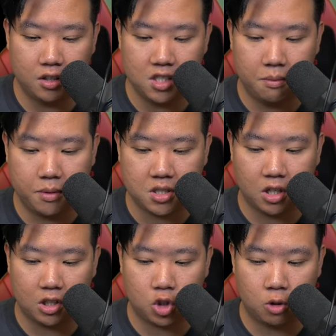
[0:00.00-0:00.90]
These are
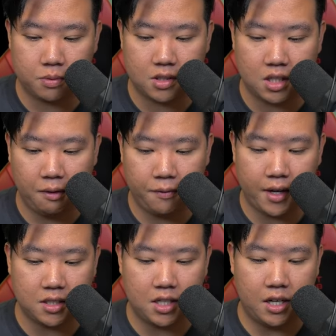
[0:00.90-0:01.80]
berserk troops,
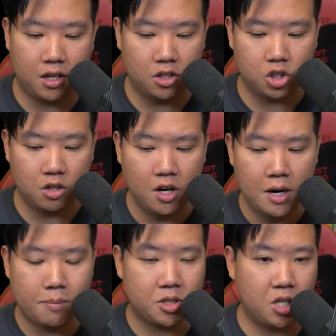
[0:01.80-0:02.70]
defense, and then hunter.
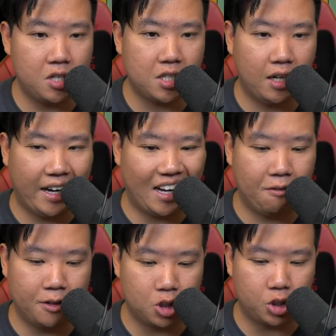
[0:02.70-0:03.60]
Berserks are like
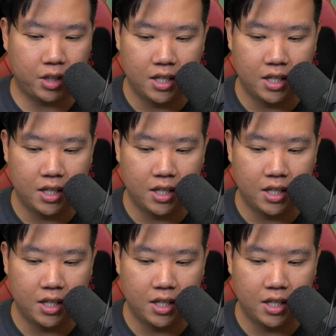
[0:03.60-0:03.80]
infantry,